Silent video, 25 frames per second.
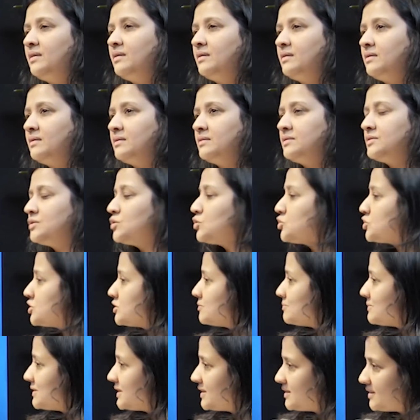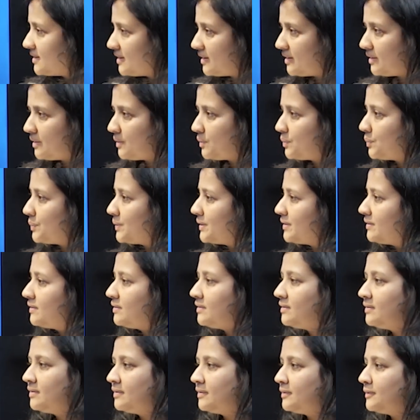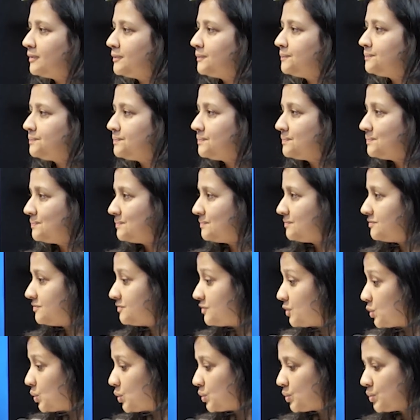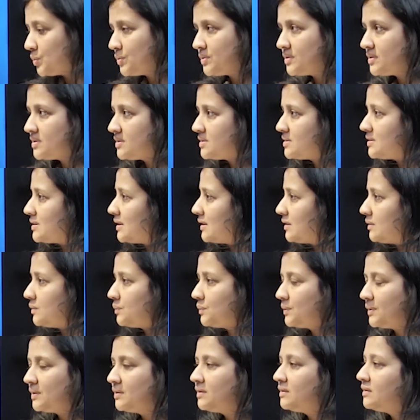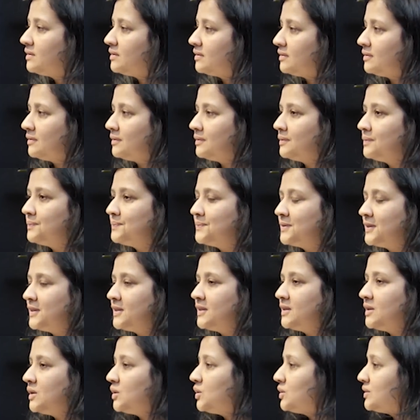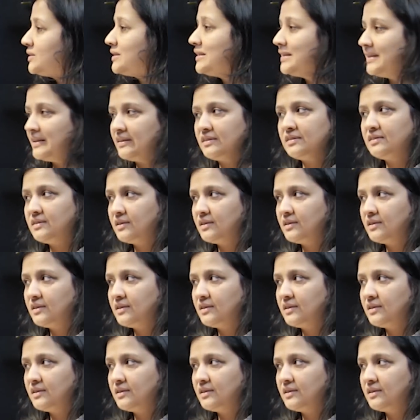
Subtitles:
the social media, with the phones, and with all the latest